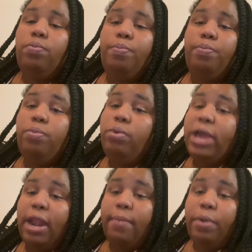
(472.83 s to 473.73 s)
we got
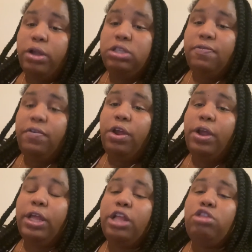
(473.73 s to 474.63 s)
to persevere
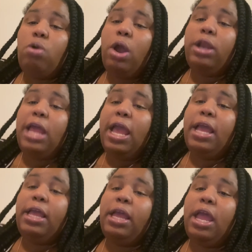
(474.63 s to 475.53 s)
and get through our
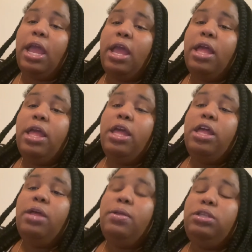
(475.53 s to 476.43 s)
day and
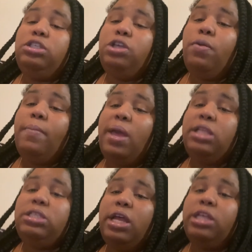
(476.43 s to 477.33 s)
still
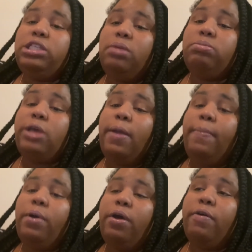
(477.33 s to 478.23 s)
maintain some type
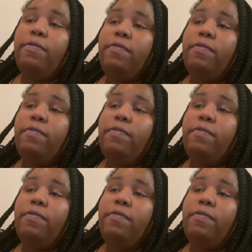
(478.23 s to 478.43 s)
of,